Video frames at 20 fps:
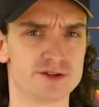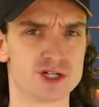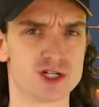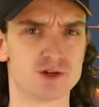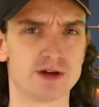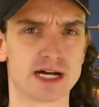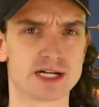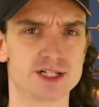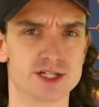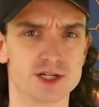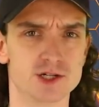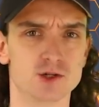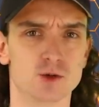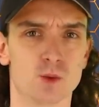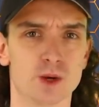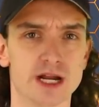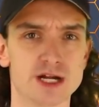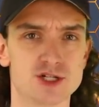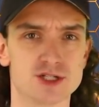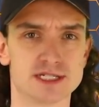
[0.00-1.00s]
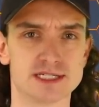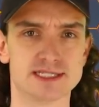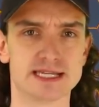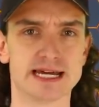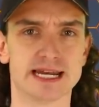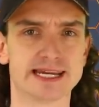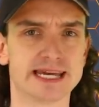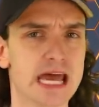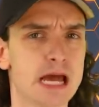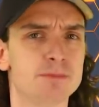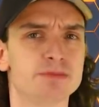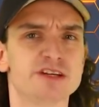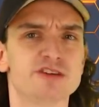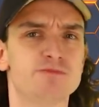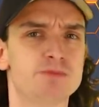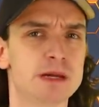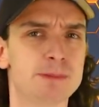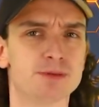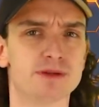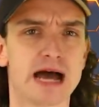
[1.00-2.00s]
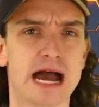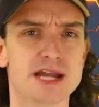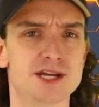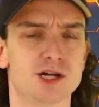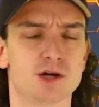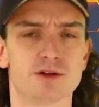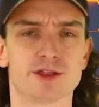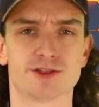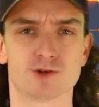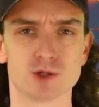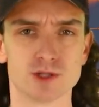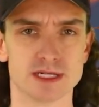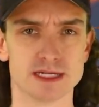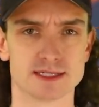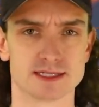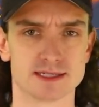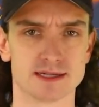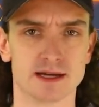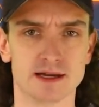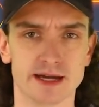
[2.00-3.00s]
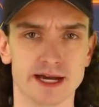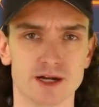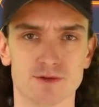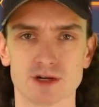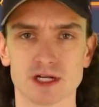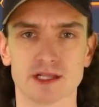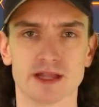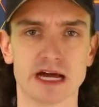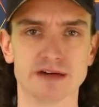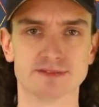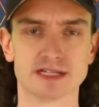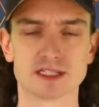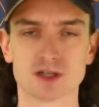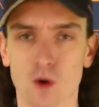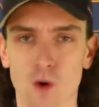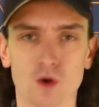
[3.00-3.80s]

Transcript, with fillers: of Shrek 2, what I just said. I can't believe people had to go through this in real life. That's